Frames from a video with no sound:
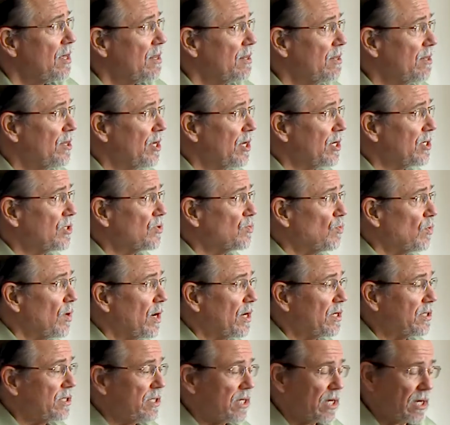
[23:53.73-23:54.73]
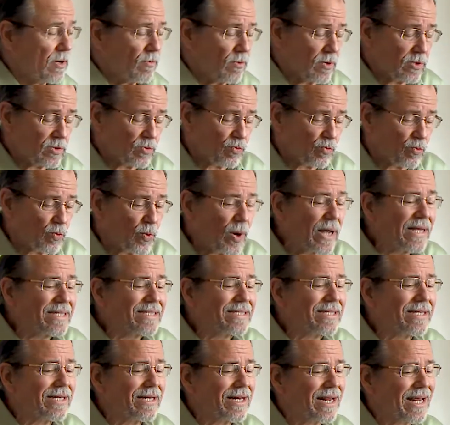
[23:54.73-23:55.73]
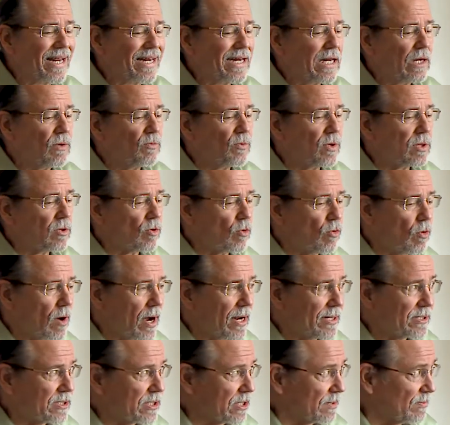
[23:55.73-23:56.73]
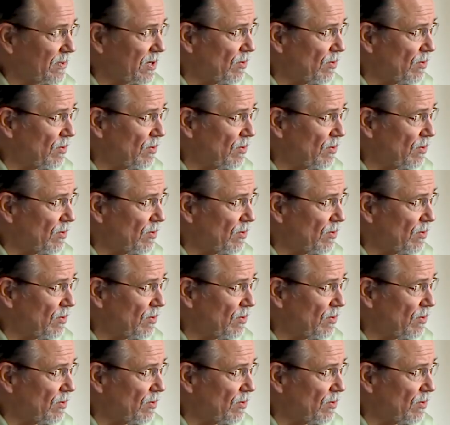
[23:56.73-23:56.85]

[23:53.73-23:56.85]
he was resonating with quantum.